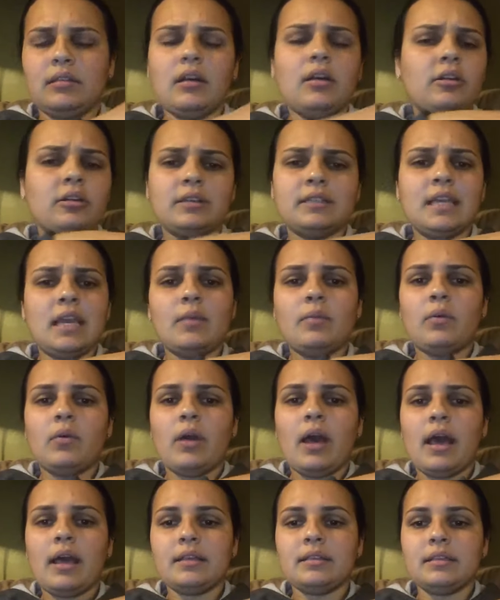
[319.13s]
our table
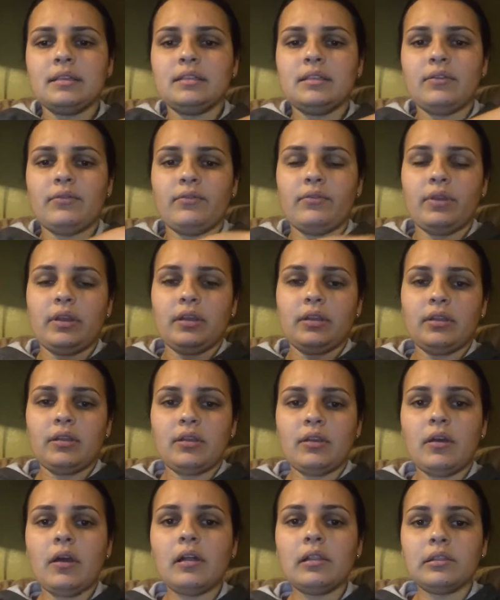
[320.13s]
has a different
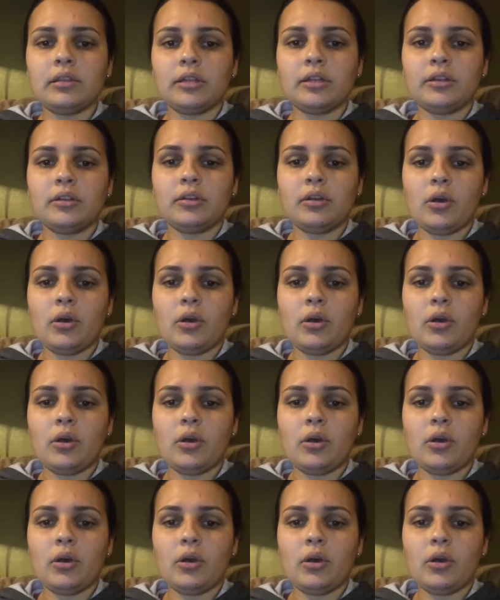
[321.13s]
color